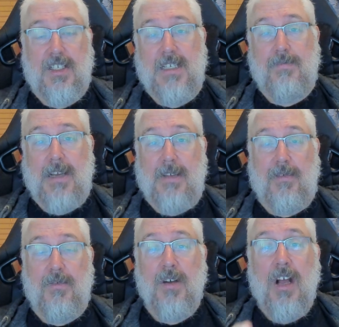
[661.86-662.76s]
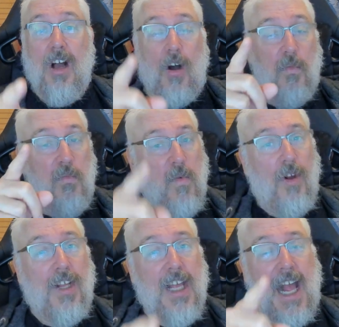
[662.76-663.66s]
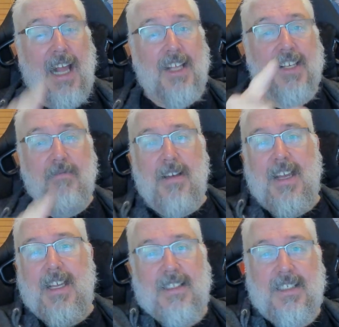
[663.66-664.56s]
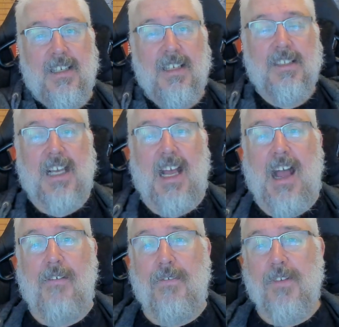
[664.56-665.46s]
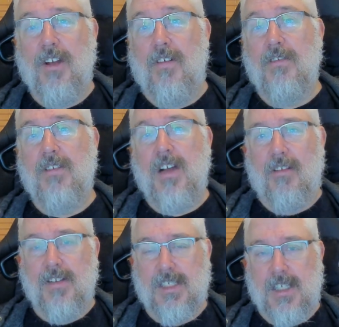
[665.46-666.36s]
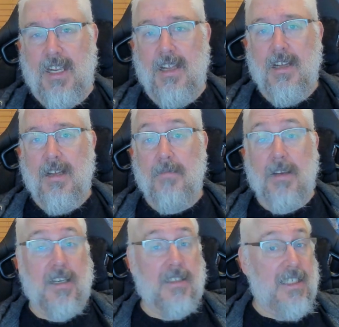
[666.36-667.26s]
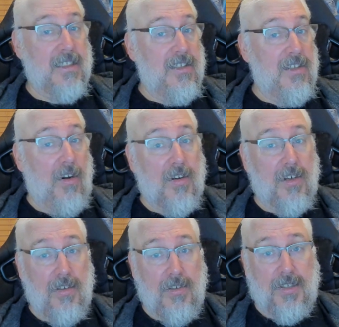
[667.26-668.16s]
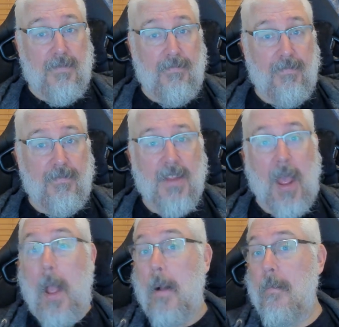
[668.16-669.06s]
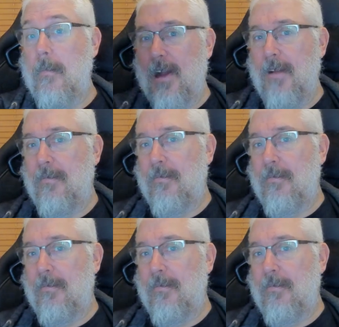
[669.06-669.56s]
these people on what it actually means to have your own currency. Because it's not good. Bye.